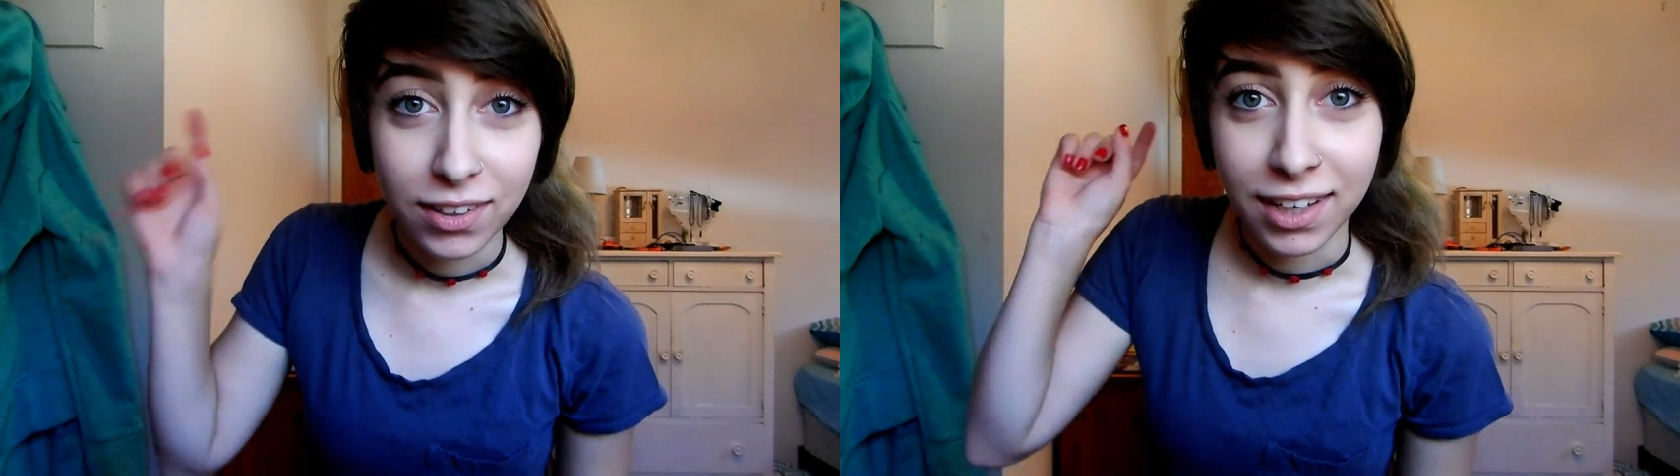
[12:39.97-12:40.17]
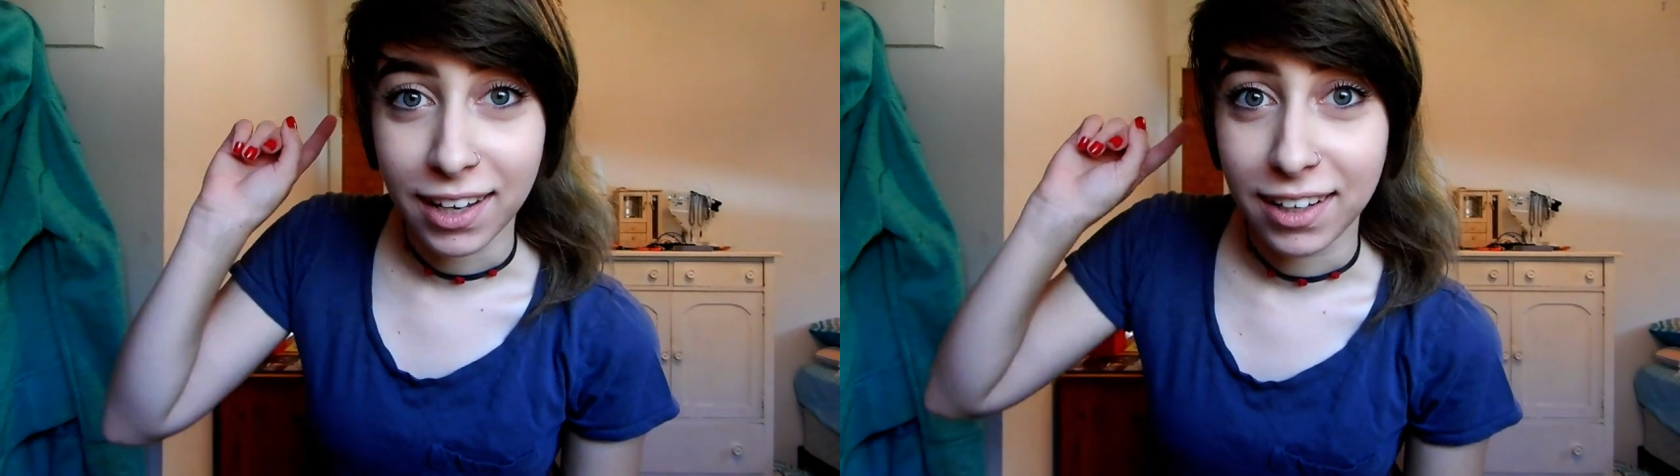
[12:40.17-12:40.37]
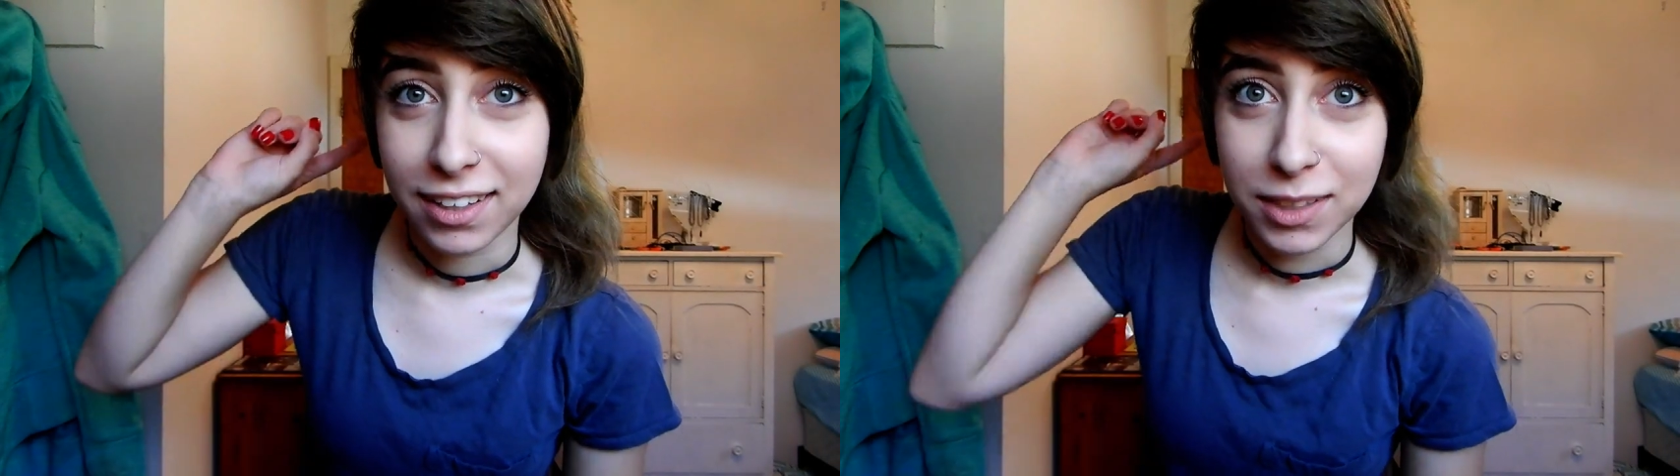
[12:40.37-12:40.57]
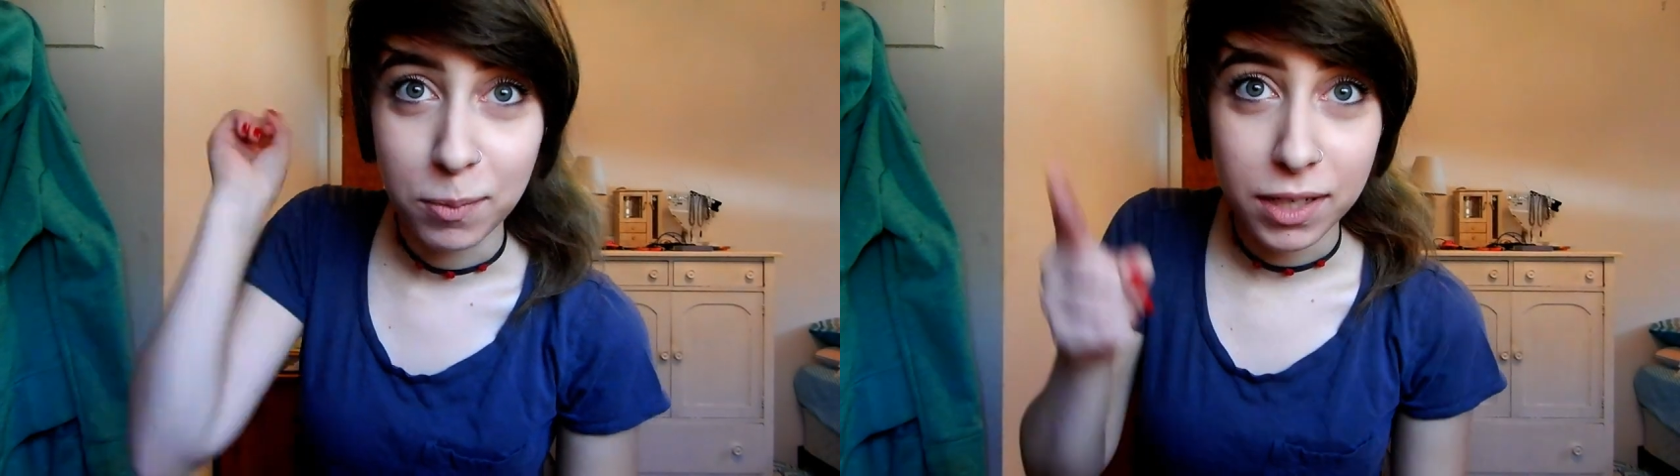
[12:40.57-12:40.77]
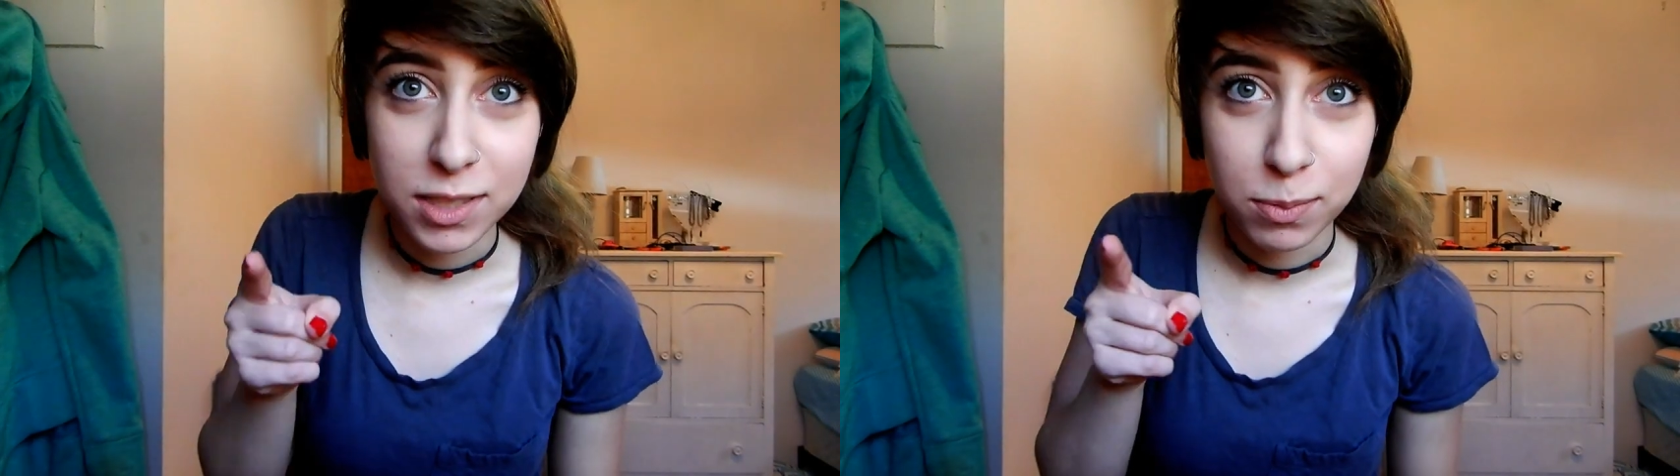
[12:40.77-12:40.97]
Okay,
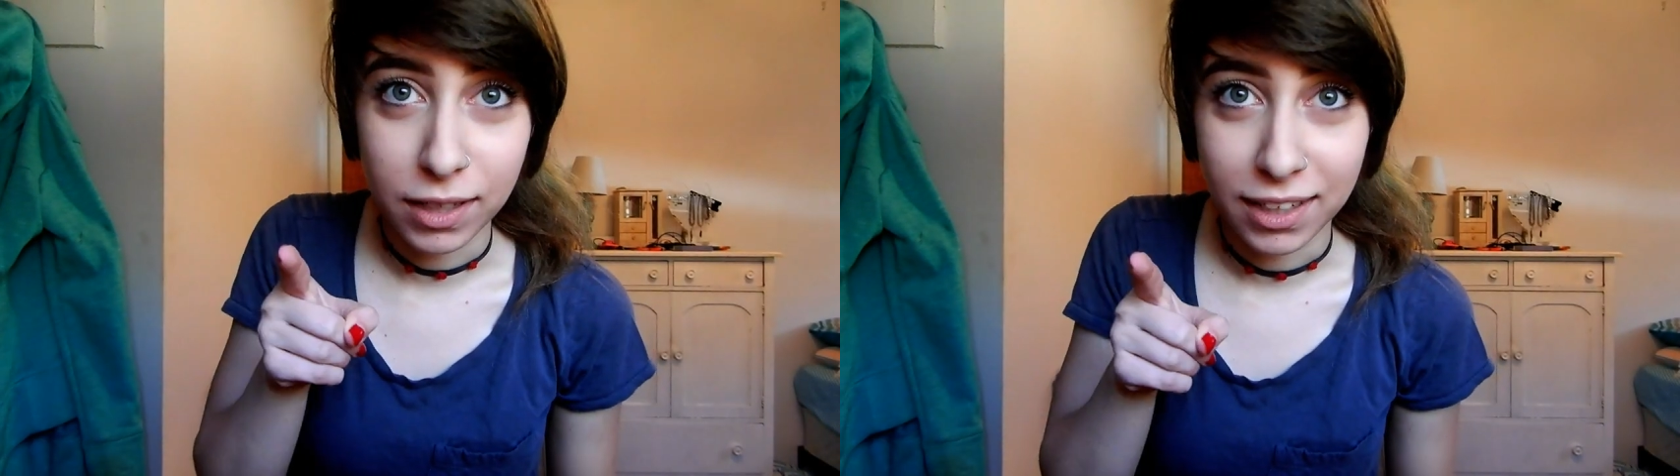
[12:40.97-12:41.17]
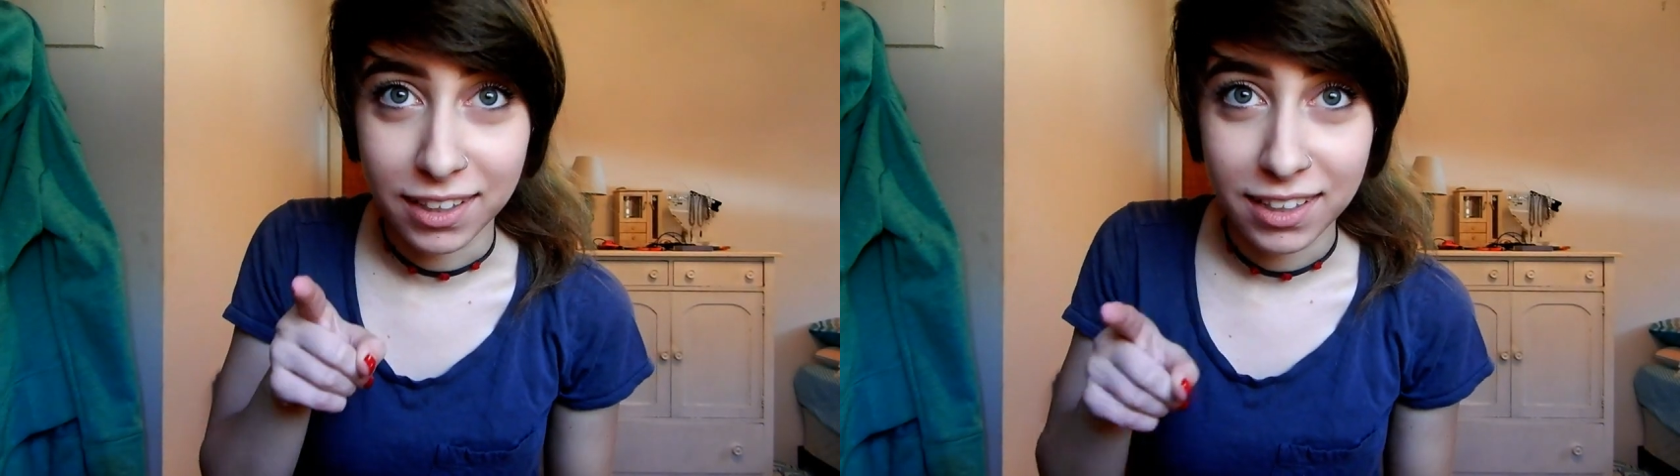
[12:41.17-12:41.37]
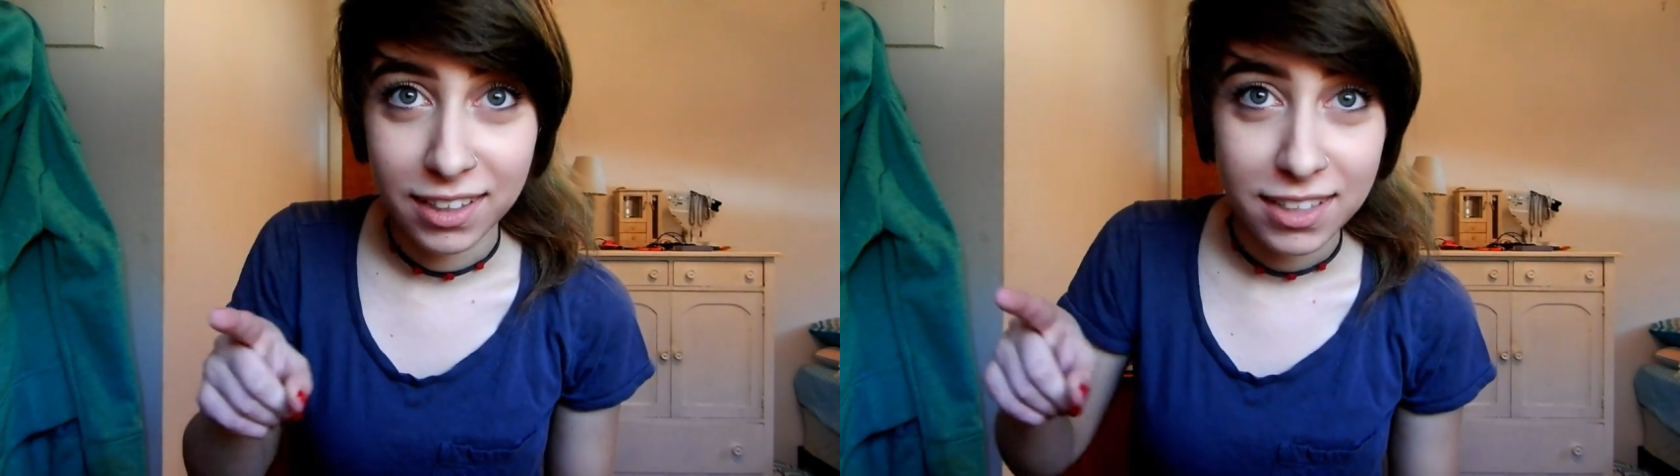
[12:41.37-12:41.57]
let me explain.